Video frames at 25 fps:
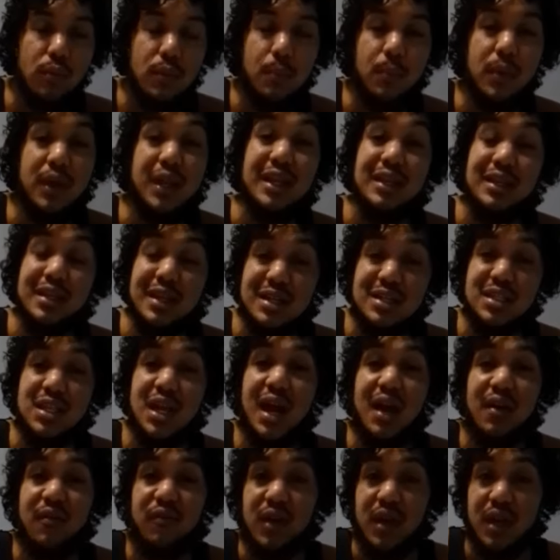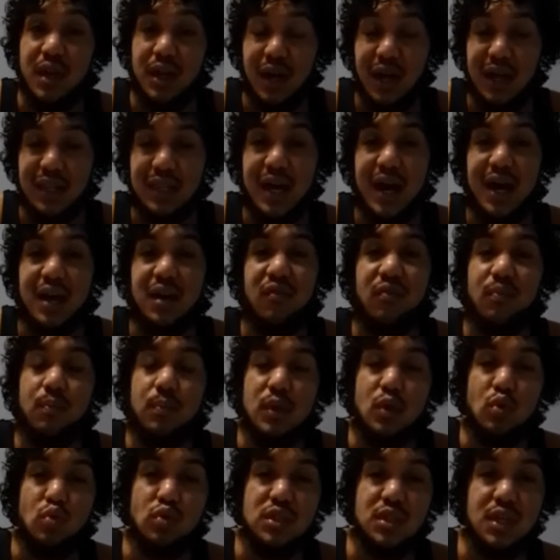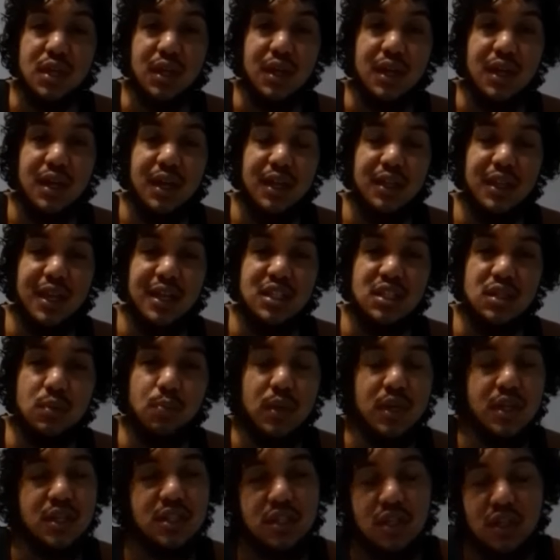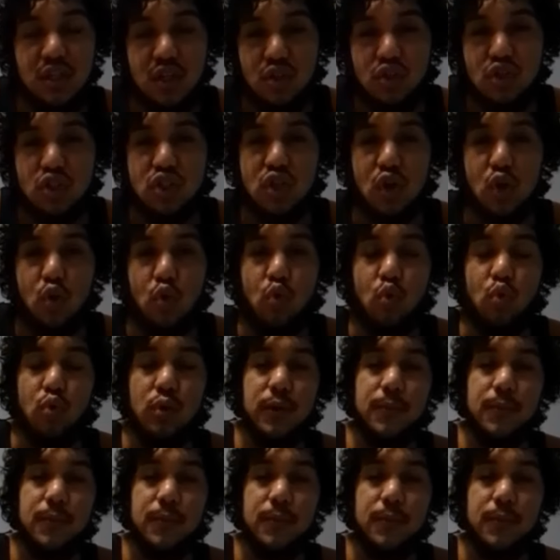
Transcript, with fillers: But he does have a lot of music that speaks to your soul.